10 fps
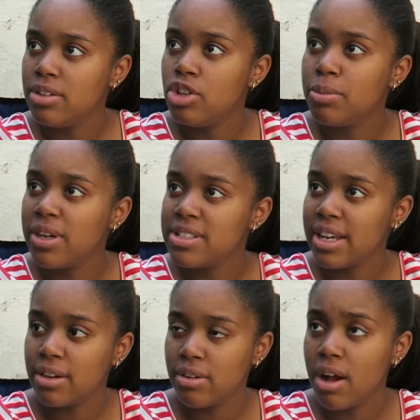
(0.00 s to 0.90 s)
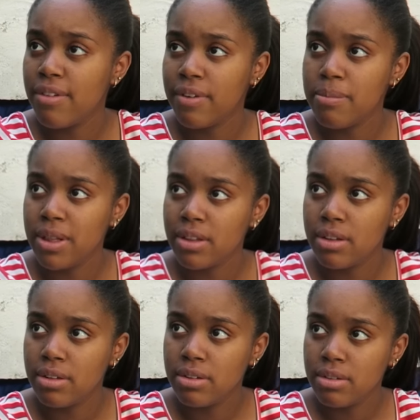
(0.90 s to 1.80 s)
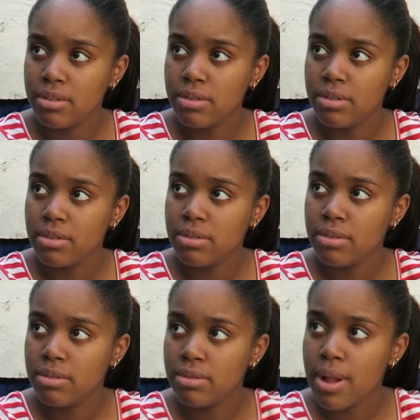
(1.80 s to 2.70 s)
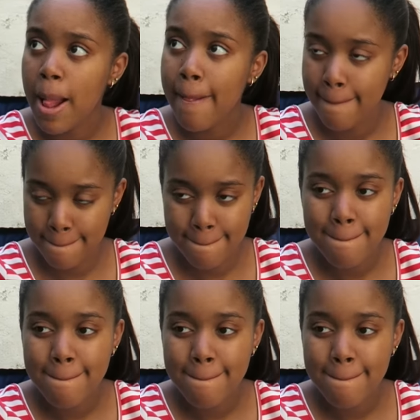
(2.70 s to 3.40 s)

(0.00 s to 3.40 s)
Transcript: Newborns can crawl for milk. Crawl?